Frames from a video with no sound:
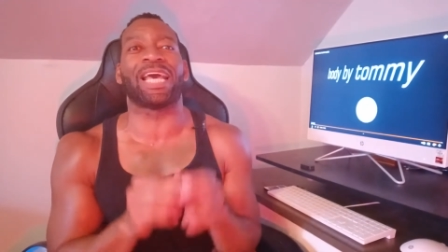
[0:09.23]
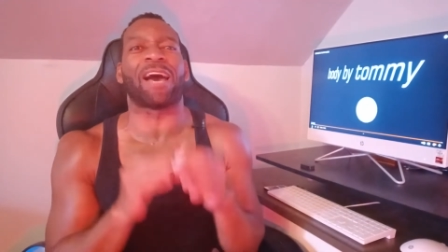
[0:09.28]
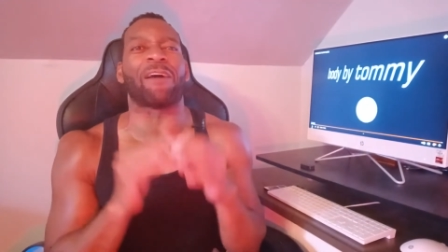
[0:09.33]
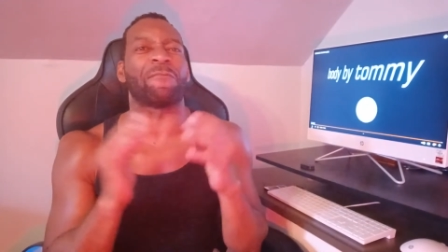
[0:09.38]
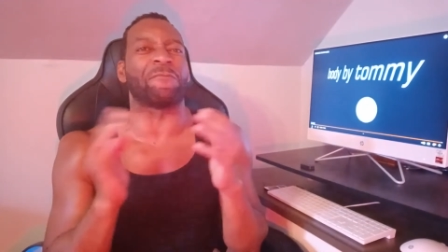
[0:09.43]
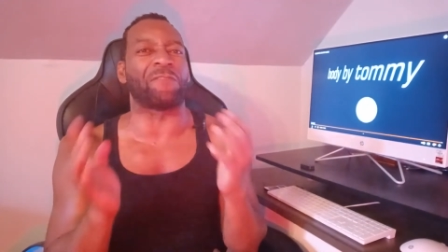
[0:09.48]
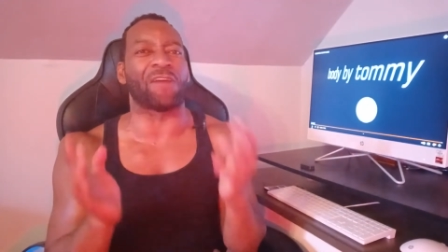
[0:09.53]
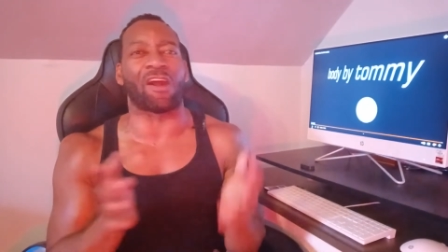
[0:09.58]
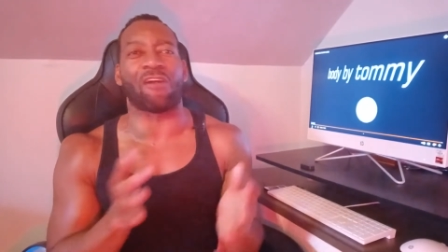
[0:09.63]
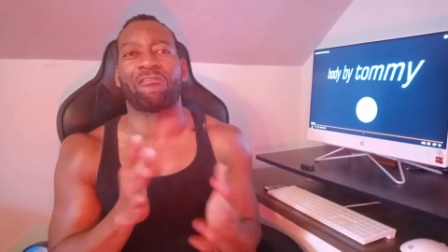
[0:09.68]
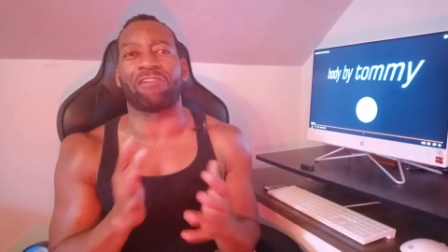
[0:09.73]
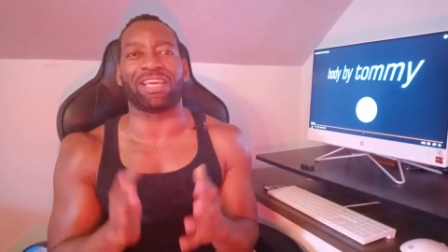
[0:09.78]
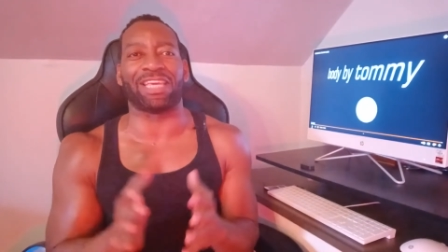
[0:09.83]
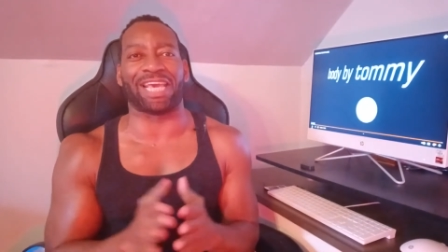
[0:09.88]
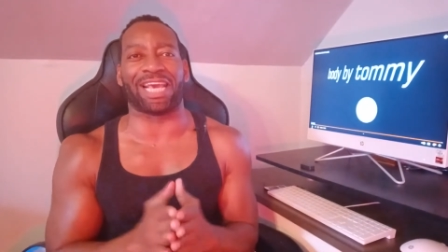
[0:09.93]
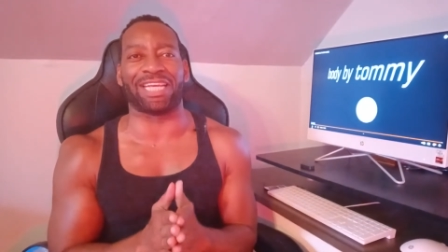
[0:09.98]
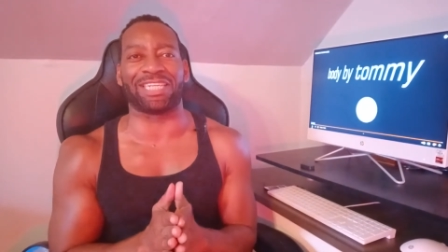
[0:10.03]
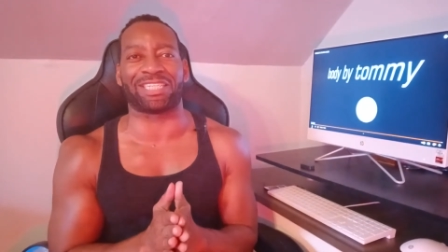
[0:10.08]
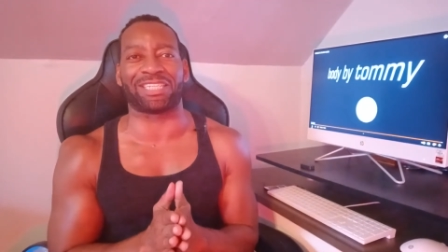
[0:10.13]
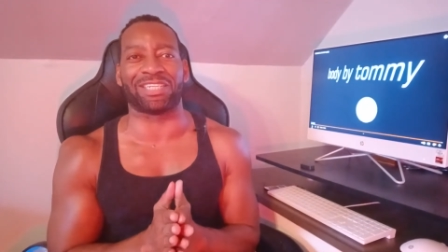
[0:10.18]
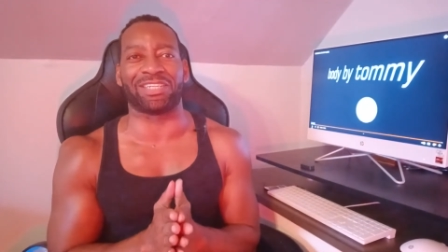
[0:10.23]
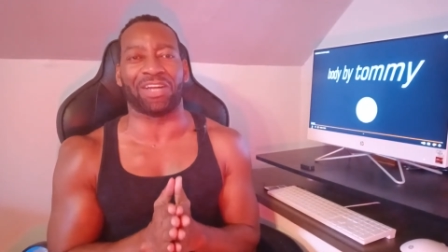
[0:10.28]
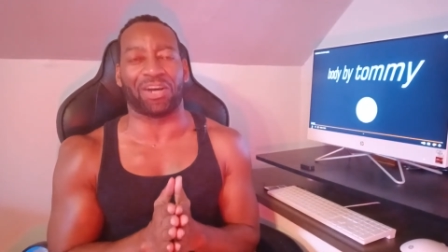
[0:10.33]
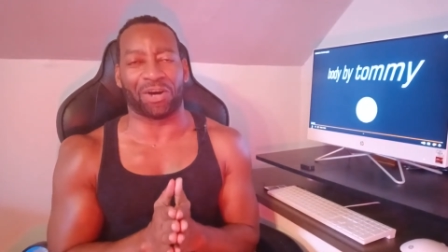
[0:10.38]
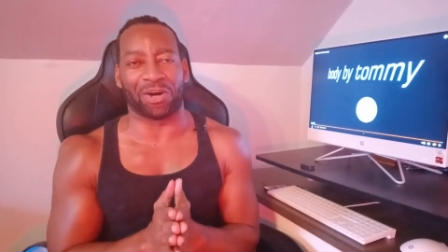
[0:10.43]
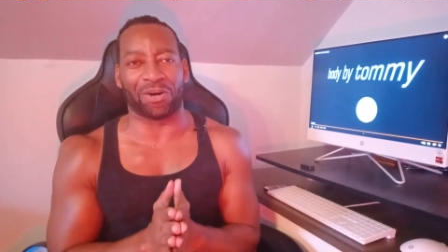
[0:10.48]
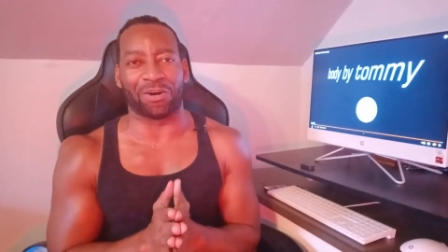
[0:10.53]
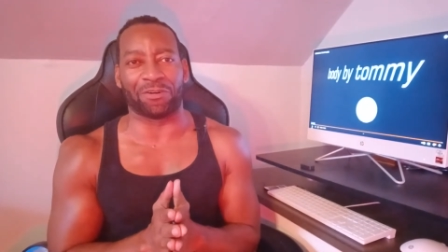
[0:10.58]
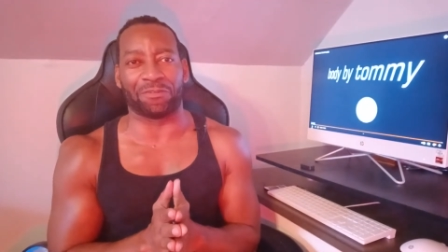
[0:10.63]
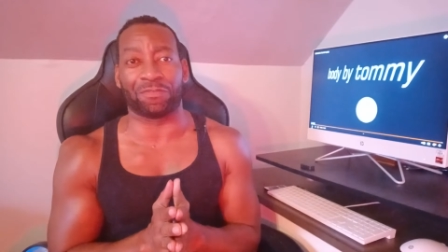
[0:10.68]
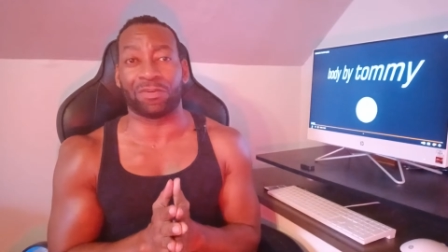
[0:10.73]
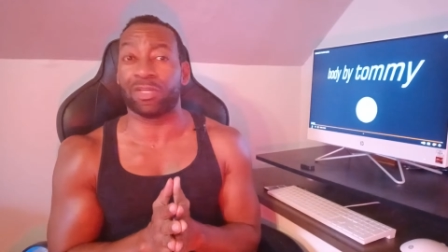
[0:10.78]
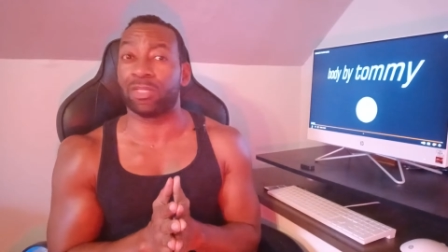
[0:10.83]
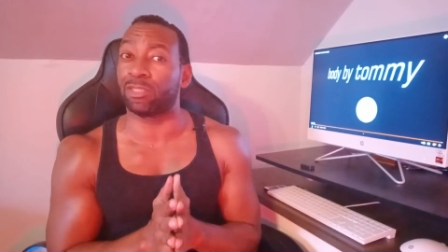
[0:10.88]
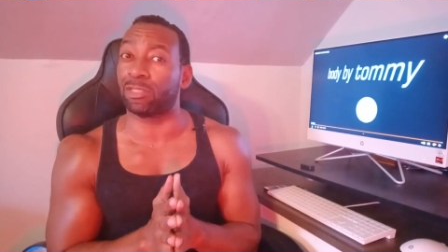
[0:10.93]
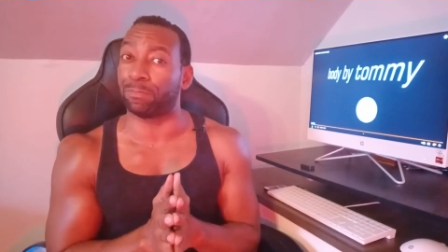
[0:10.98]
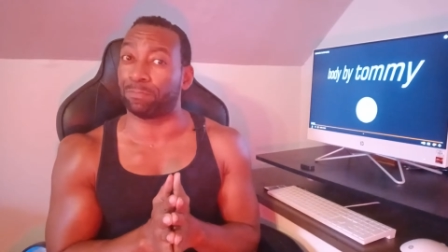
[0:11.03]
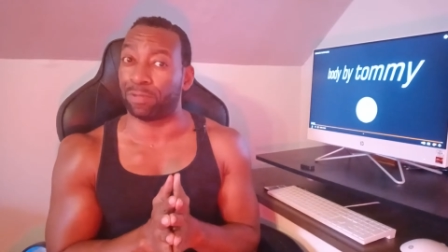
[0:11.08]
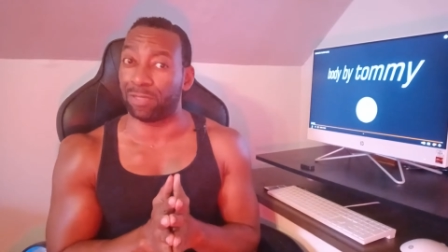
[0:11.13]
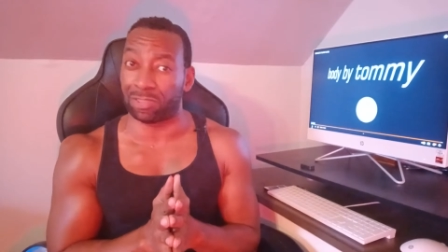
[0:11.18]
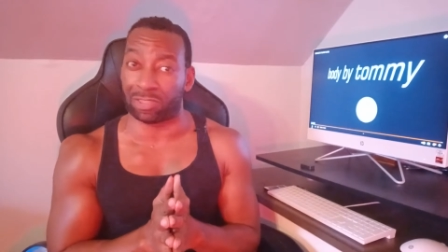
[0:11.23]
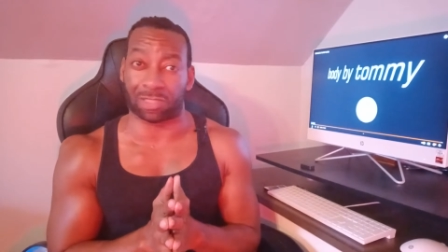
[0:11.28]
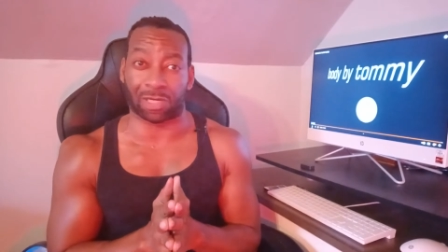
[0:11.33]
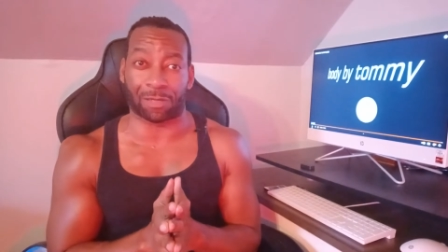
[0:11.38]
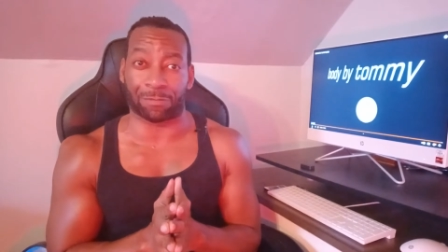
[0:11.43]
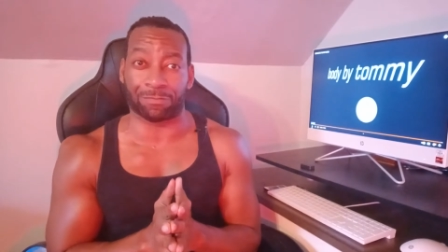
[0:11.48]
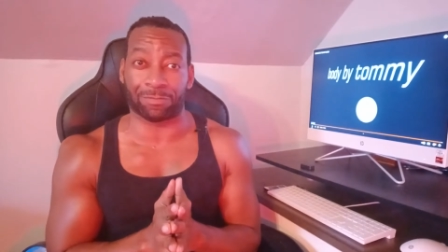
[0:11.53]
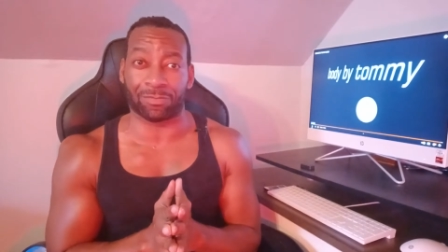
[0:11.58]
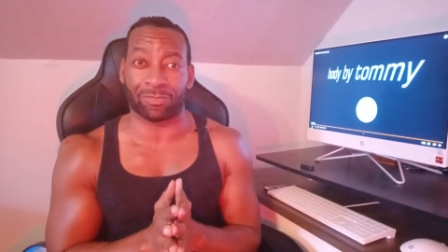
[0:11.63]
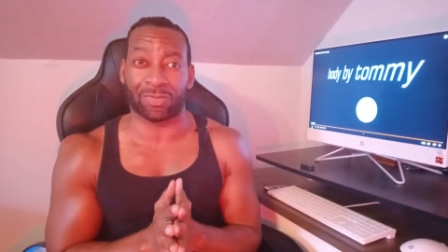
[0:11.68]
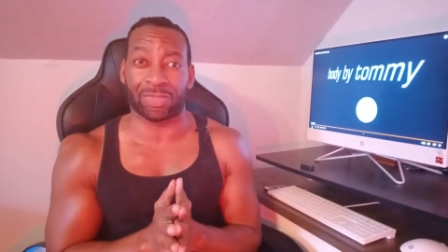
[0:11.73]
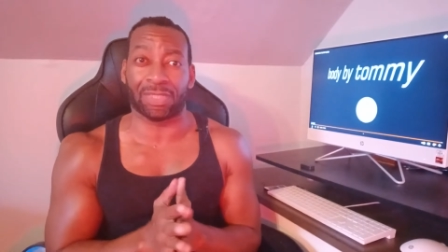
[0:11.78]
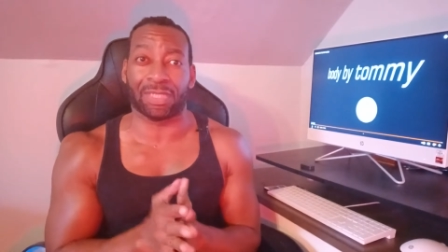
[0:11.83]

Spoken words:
A variation of the push-up.